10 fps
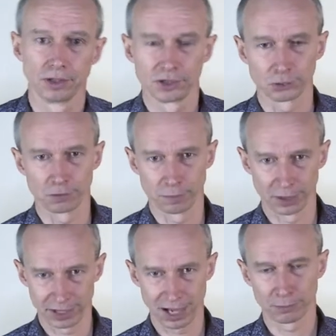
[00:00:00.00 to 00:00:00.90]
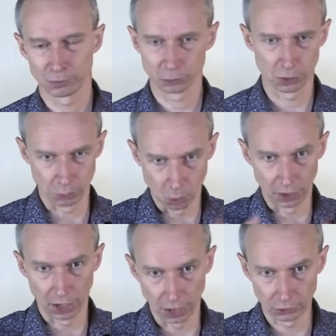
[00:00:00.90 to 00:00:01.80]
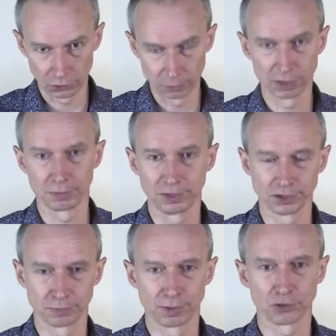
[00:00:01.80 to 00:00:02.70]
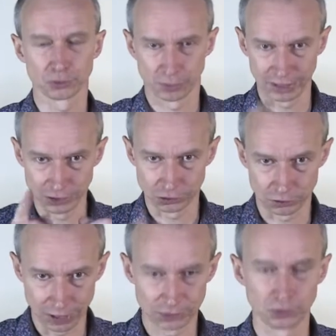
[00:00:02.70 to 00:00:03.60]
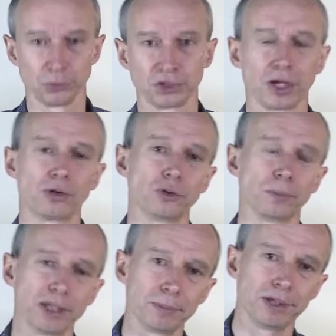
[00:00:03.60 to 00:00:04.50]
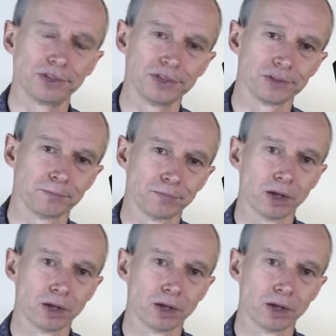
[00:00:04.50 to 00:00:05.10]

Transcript: So if my cameras were 100 millimeters apart and my interaxial was 100 millimeters,